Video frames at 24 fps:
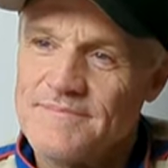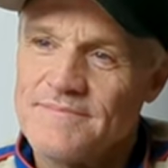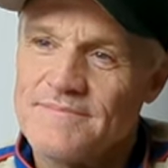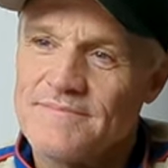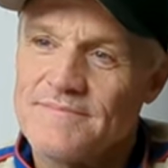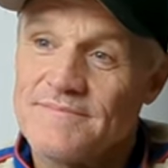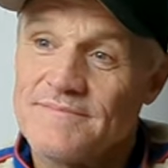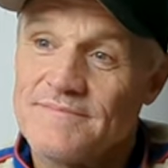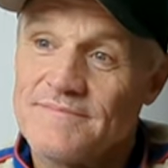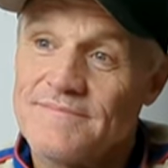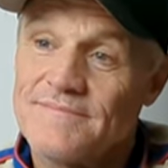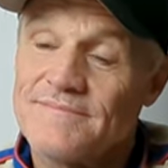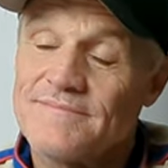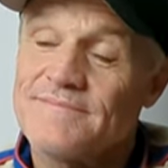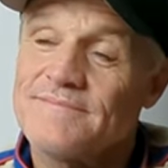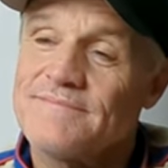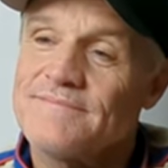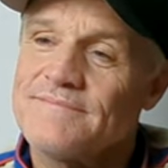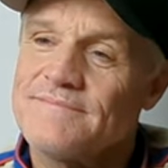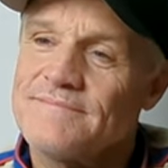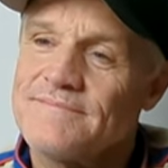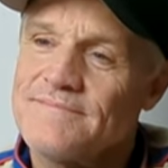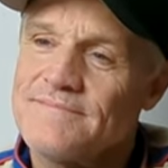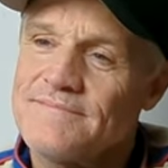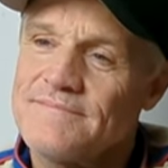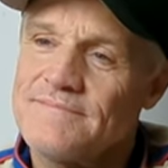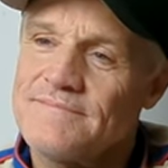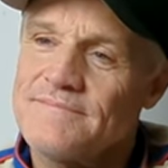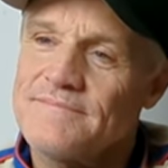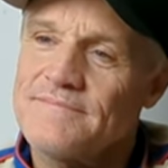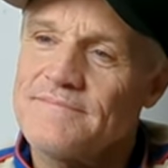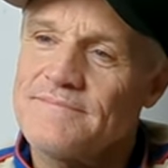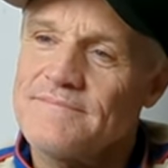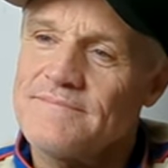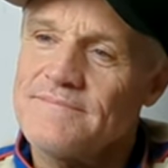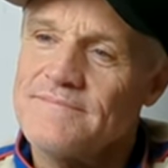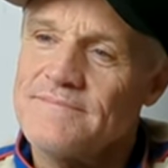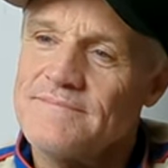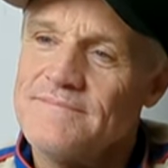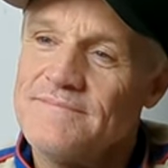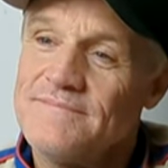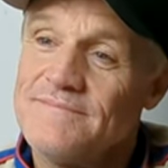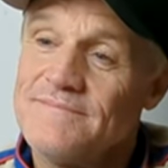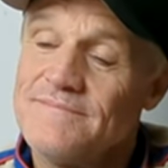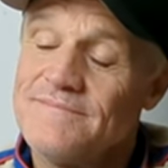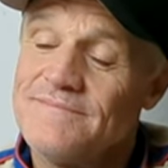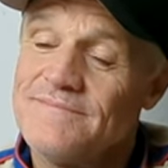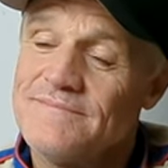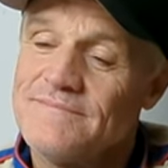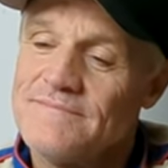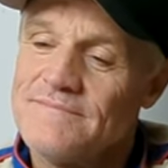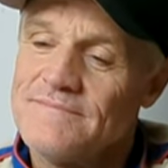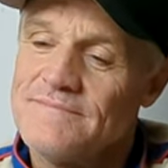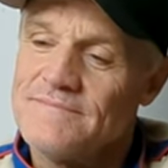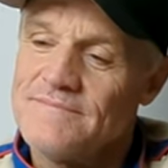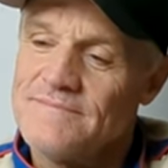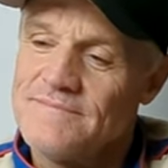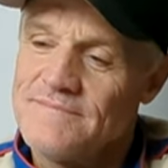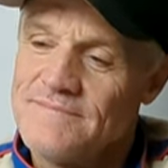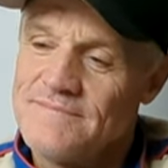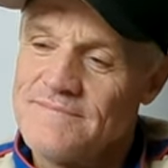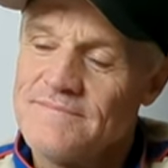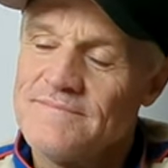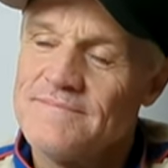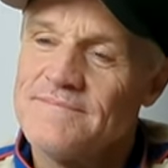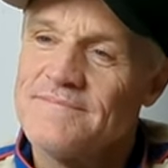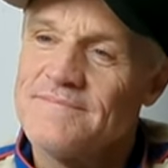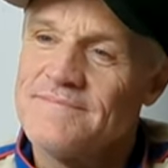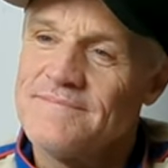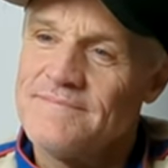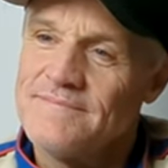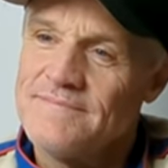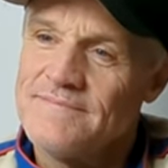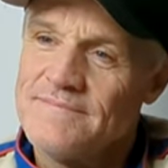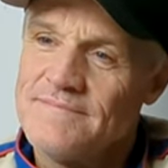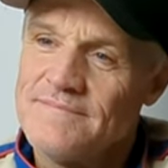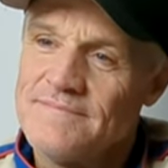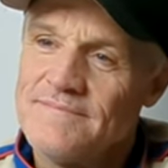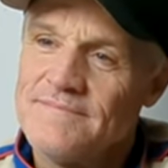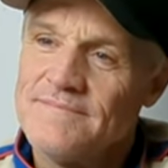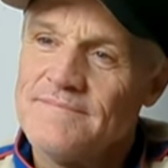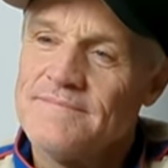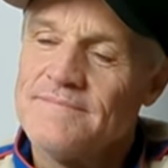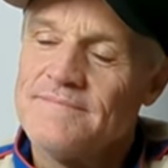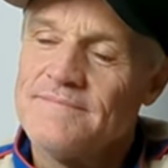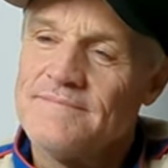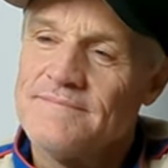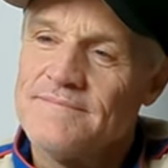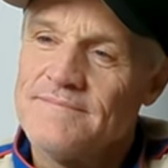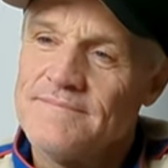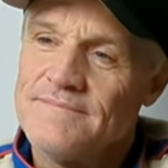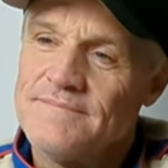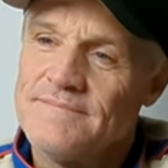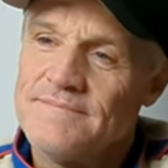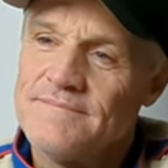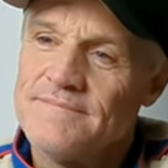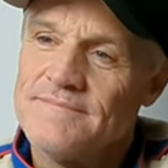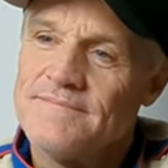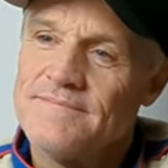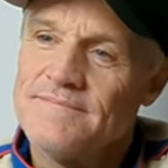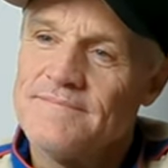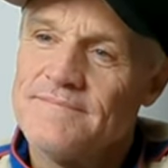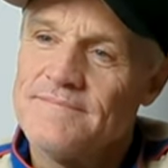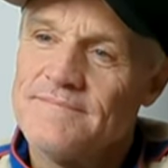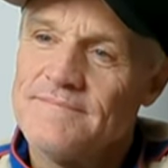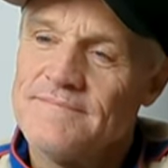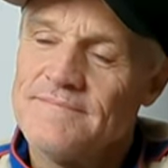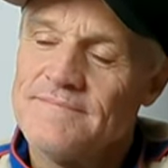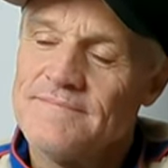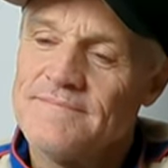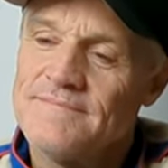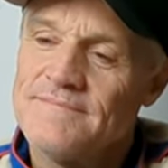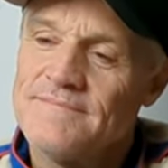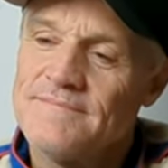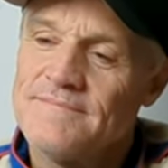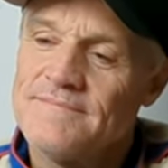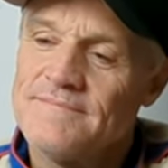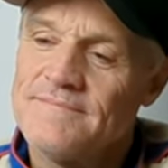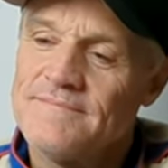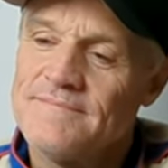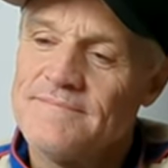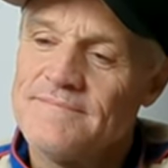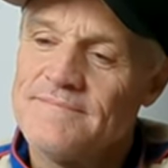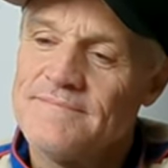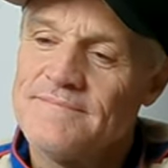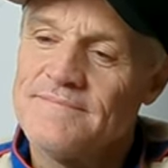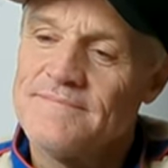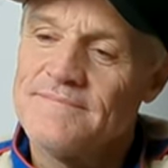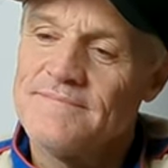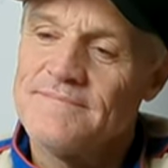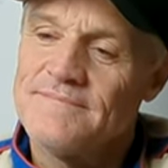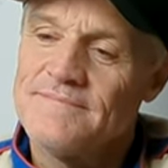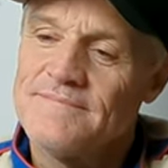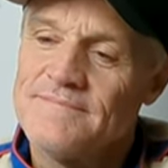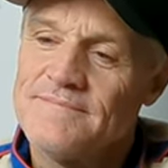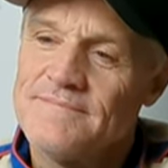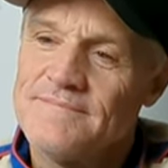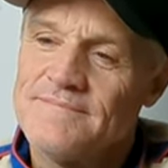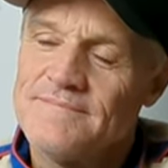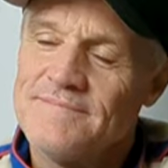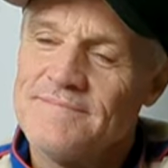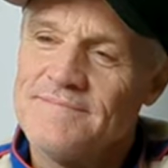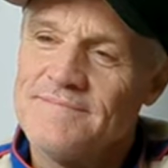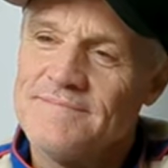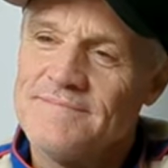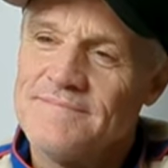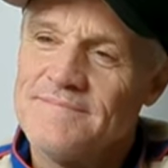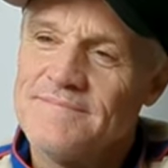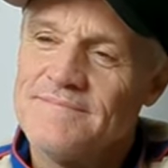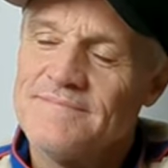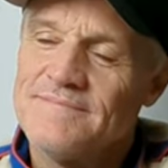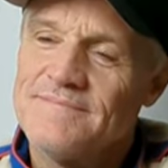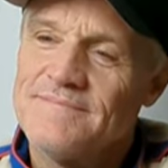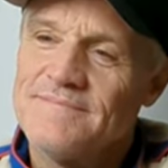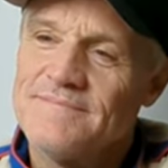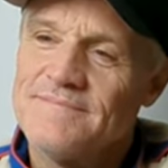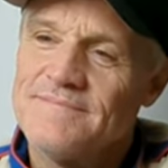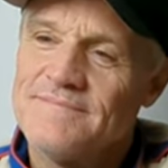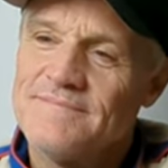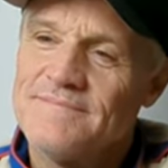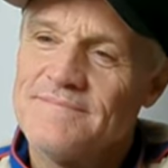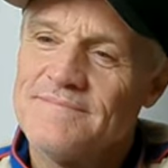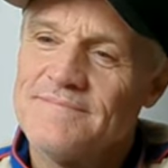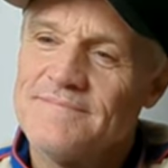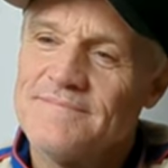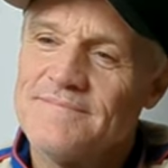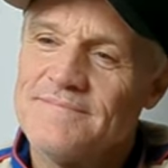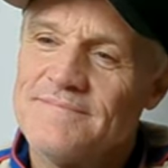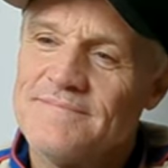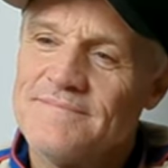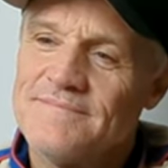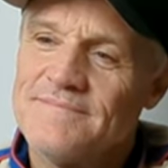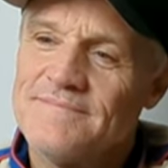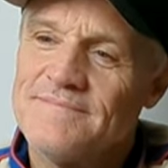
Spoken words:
No words are spoken by the person on screen.